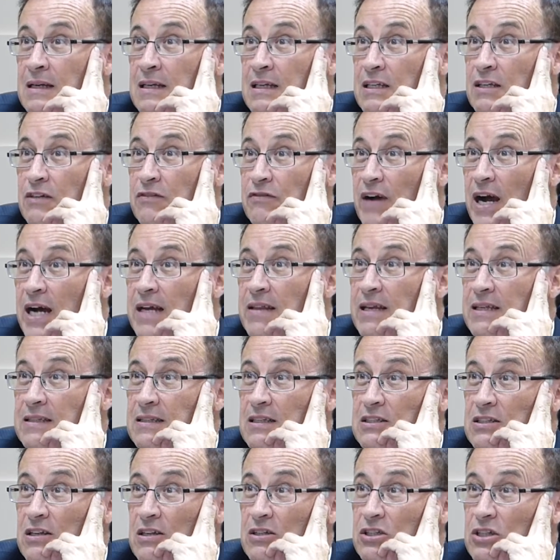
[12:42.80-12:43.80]
You violate the
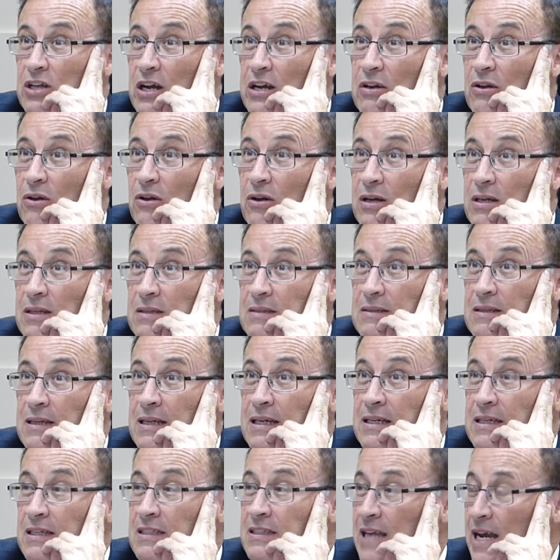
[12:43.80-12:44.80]
Sunshine Law,
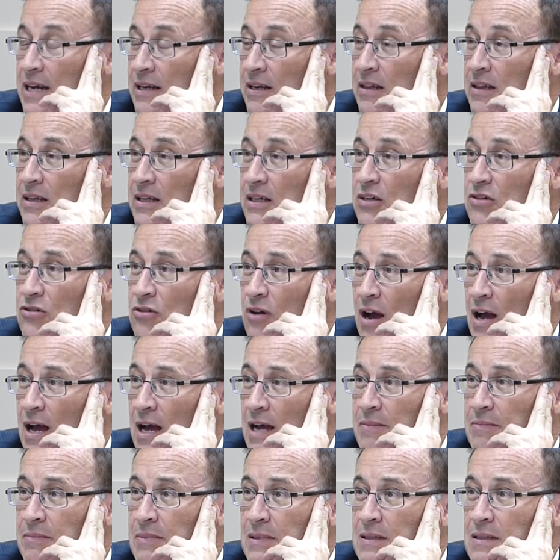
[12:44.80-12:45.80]
it is technically a
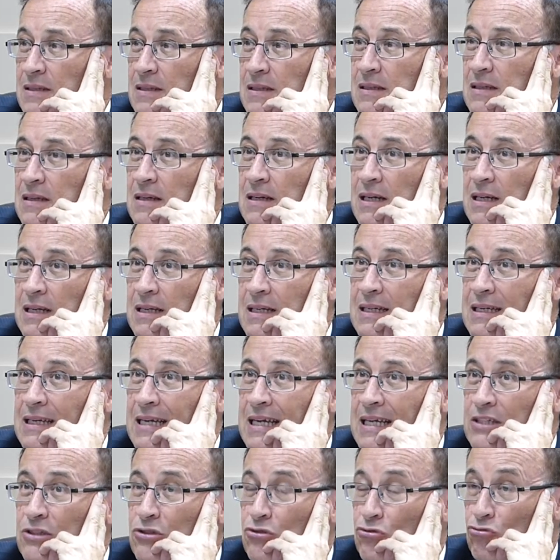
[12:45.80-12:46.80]
crime.
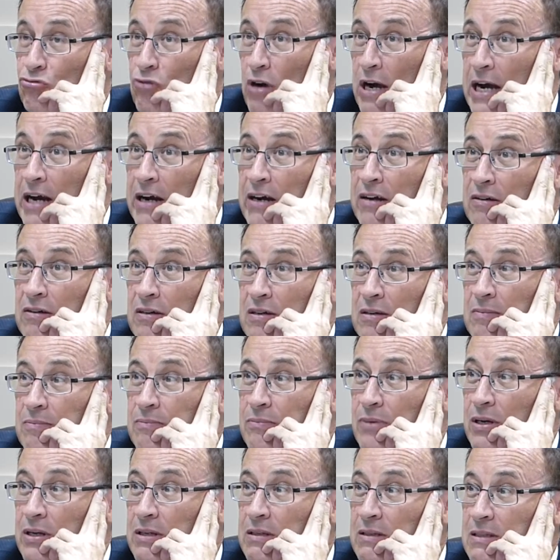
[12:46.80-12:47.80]
It's rare,
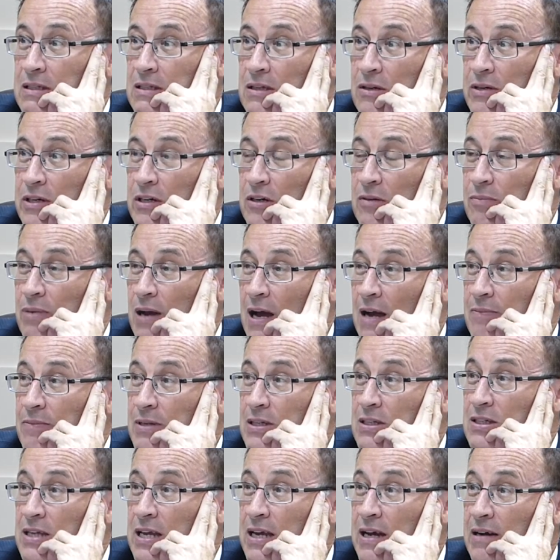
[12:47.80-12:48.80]
but here in Palm
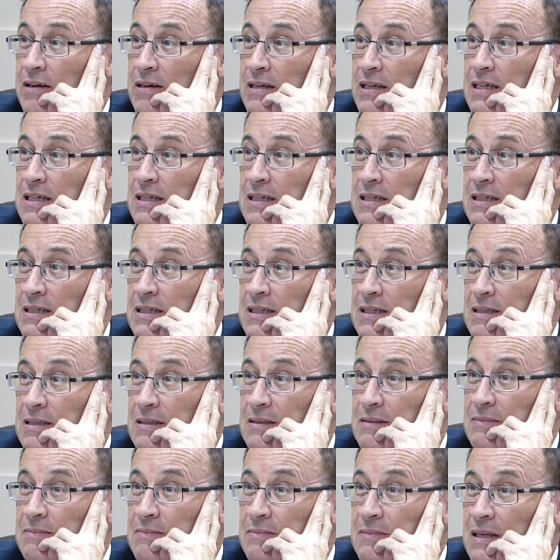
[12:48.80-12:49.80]
Beach County,
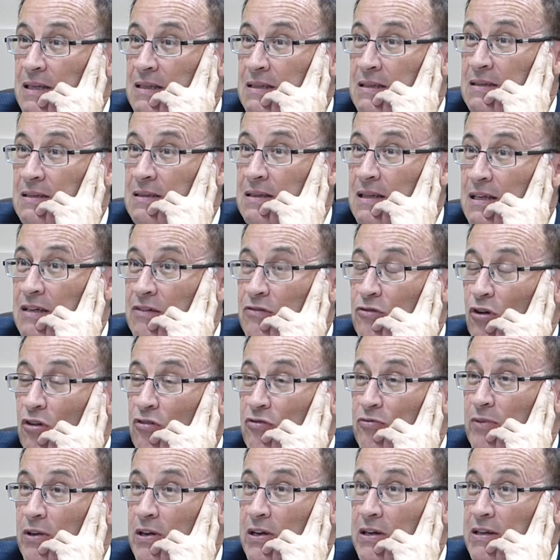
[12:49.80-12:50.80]
I think we're all
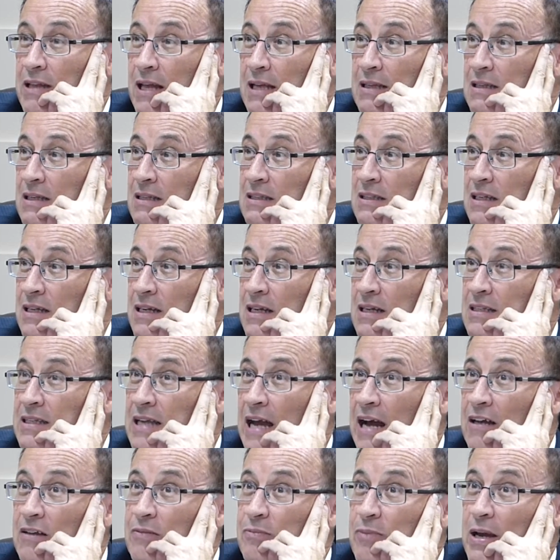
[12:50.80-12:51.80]
familiar that the city of
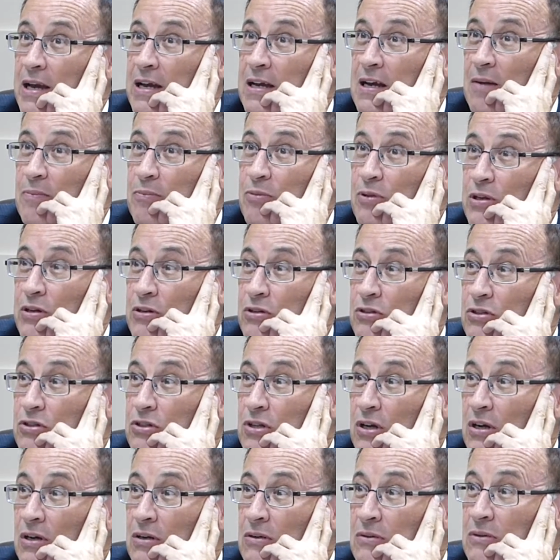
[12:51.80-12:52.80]
South Bay a couple of years
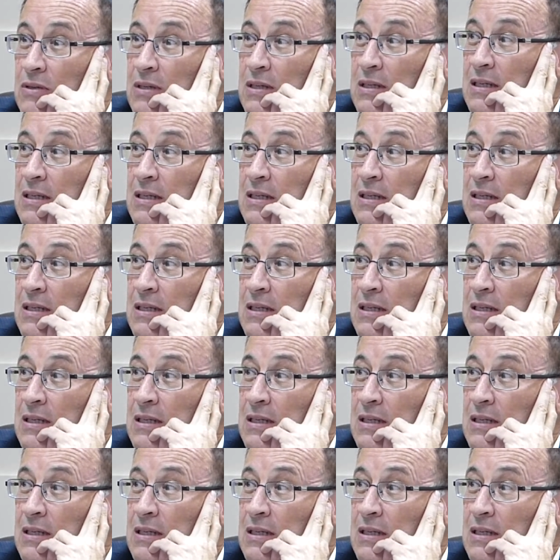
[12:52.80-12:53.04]
ago,